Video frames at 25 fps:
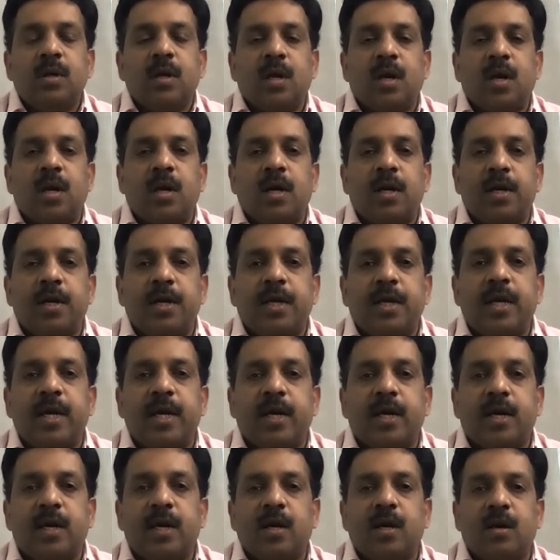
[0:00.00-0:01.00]
Uh,
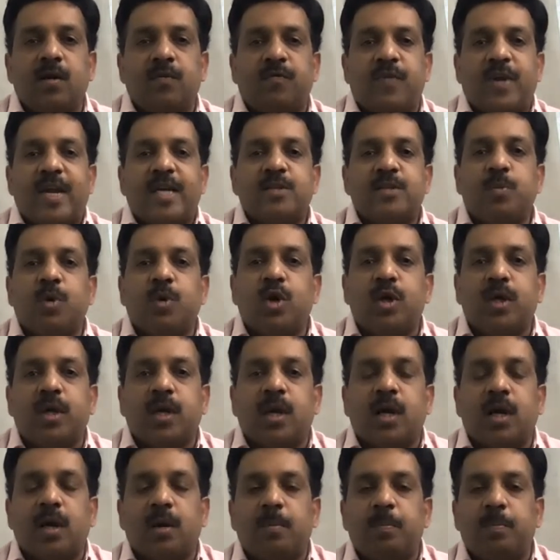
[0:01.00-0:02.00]
dear uh, Facebook
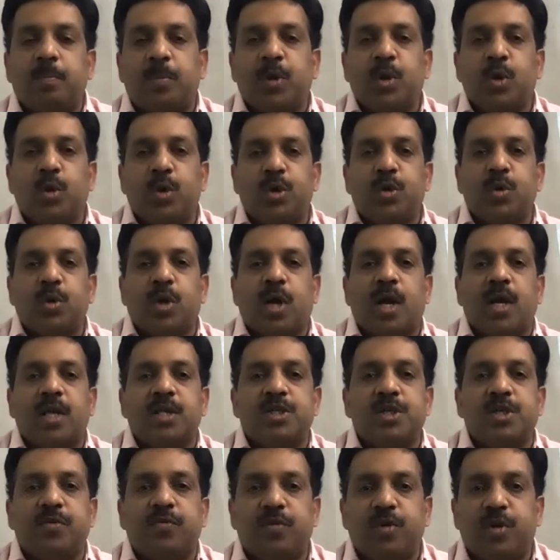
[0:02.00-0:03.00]
uh, Pure
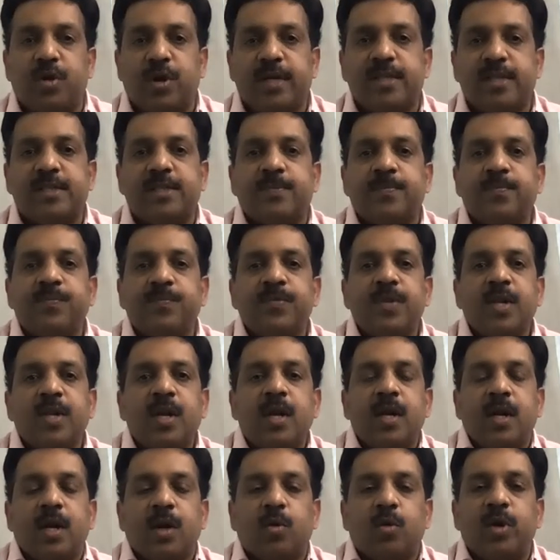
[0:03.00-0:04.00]
Urology viewers,
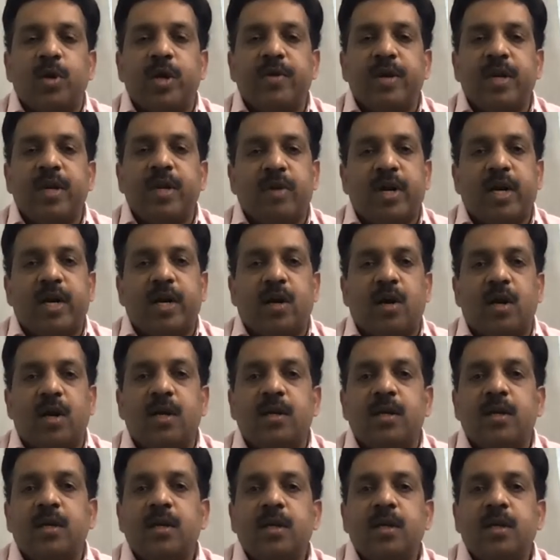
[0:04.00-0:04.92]
good evening one and all.